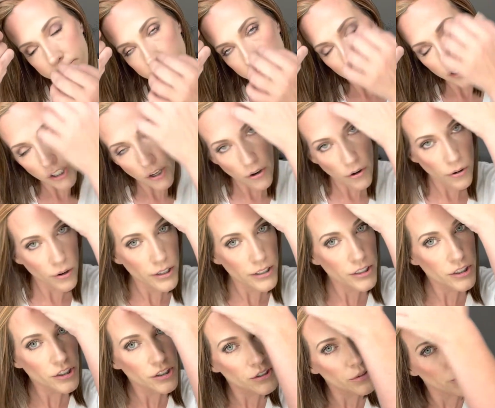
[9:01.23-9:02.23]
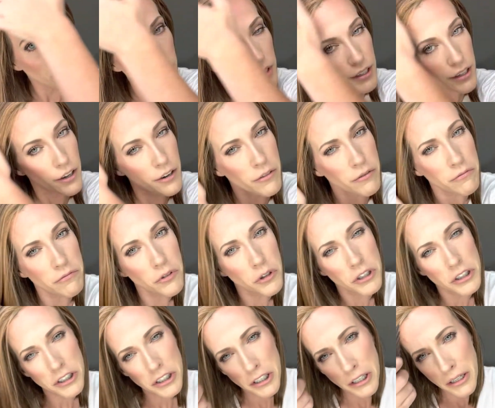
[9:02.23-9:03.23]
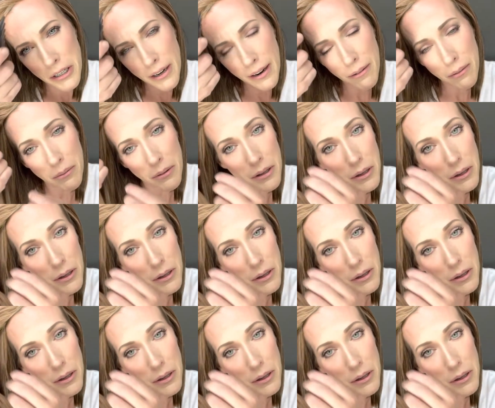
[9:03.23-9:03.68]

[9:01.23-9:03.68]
So it's just really unfortunate. I really